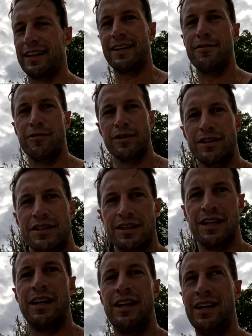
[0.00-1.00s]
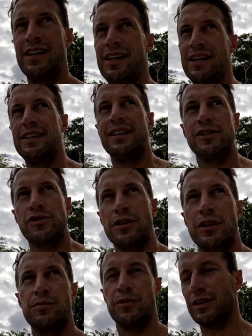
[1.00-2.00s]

tend to eat worse and drink